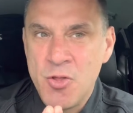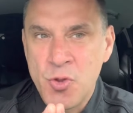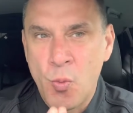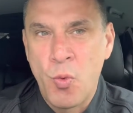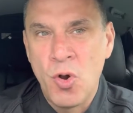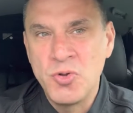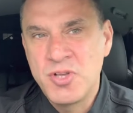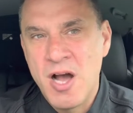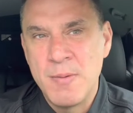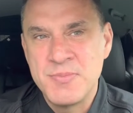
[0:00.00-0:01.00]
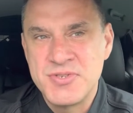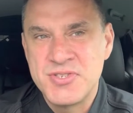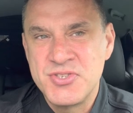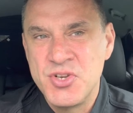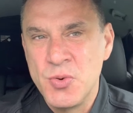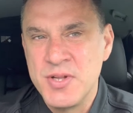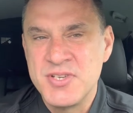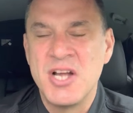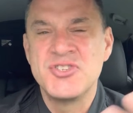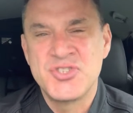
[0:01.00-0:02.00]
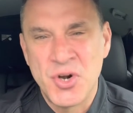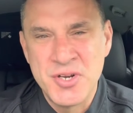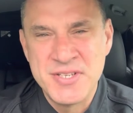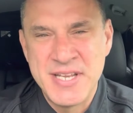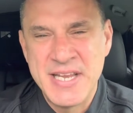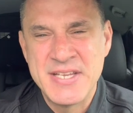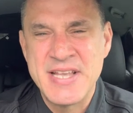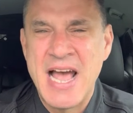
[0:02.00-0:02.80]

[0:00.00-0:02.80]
the world comes to its uncertainties,